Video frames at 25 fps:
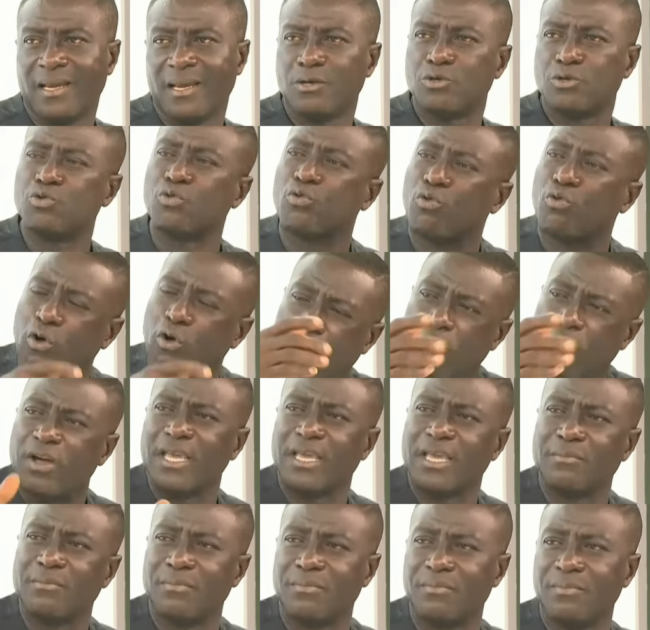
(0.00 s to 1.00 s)
to call
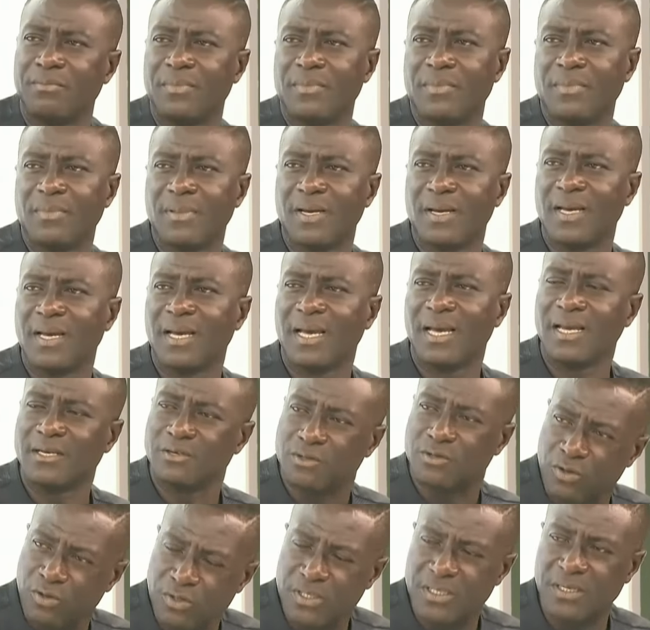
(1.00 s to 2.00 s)
him and
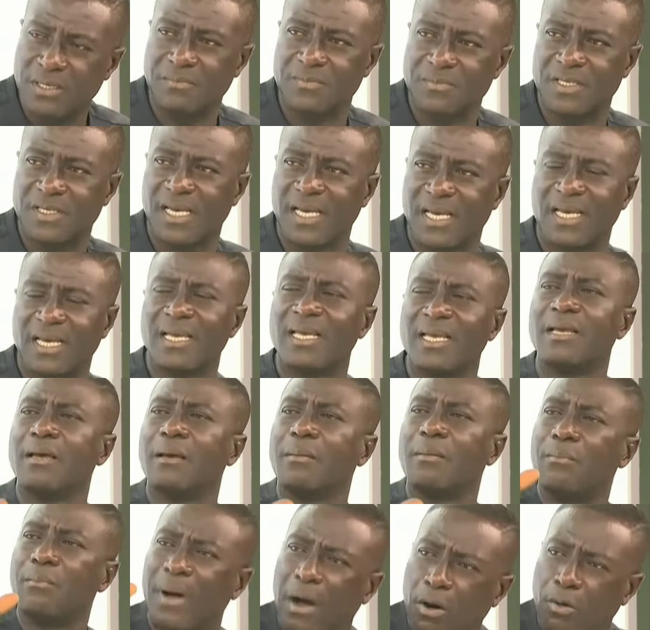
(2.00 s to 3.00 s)
told him, sir,
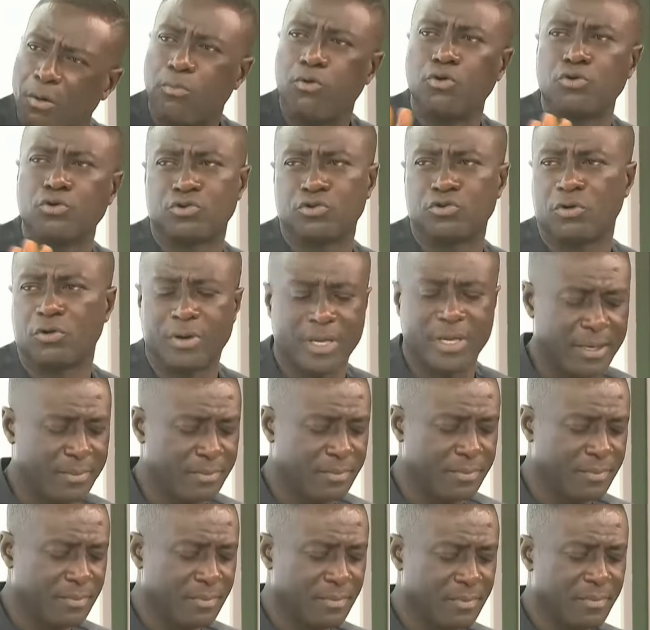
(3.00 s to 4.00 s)
Maobun told him,
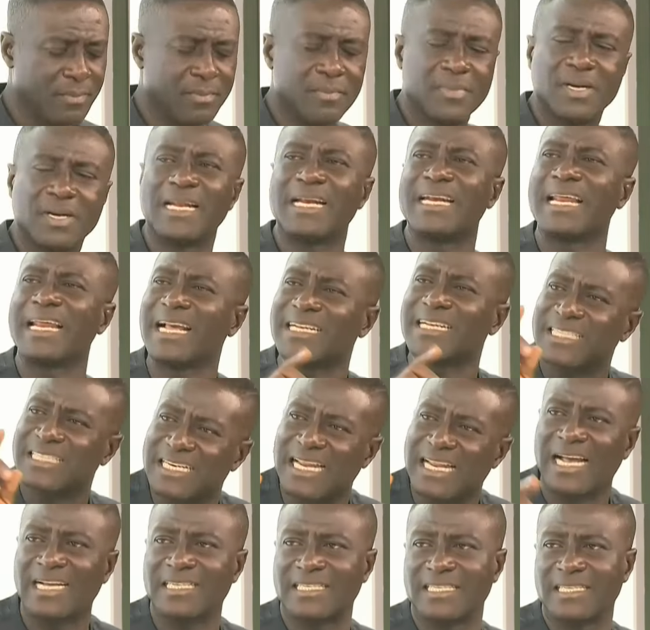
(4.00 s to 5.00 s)

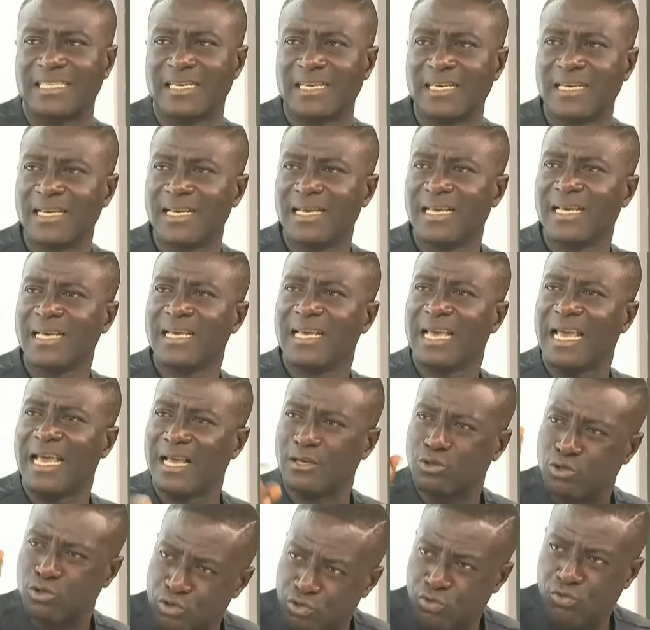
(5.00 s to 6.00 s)
Nadachi, a
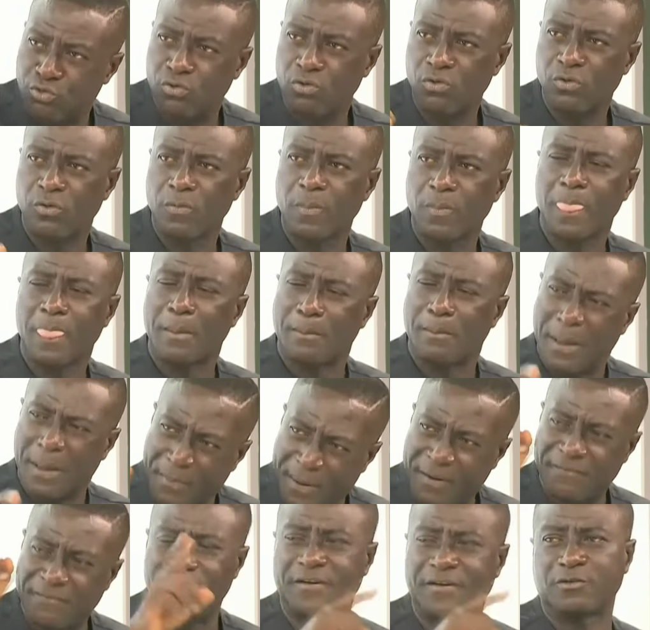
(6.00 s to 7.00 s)
so
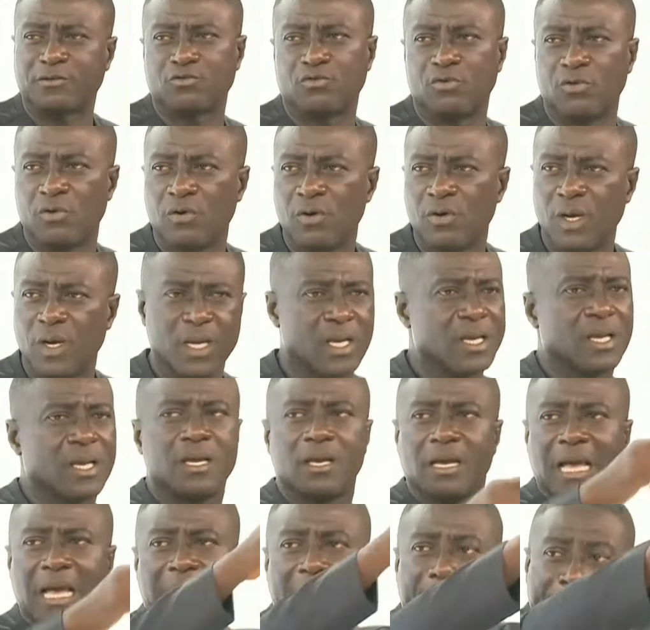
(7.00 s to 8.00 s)
bebamfaso.
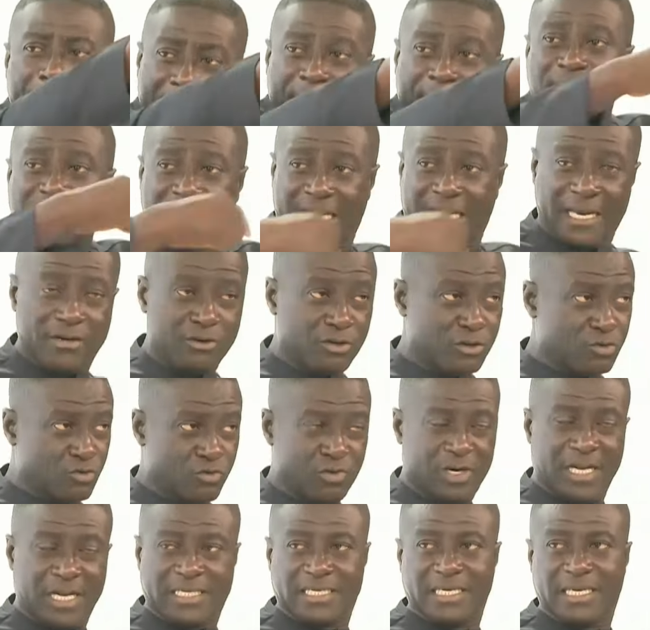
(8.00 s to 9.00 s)
A palm secondary school
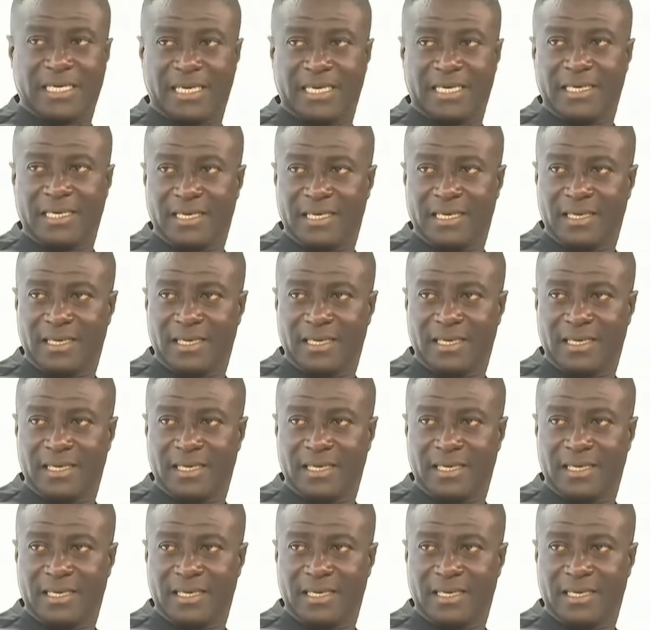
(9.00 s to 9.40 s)
na tehi.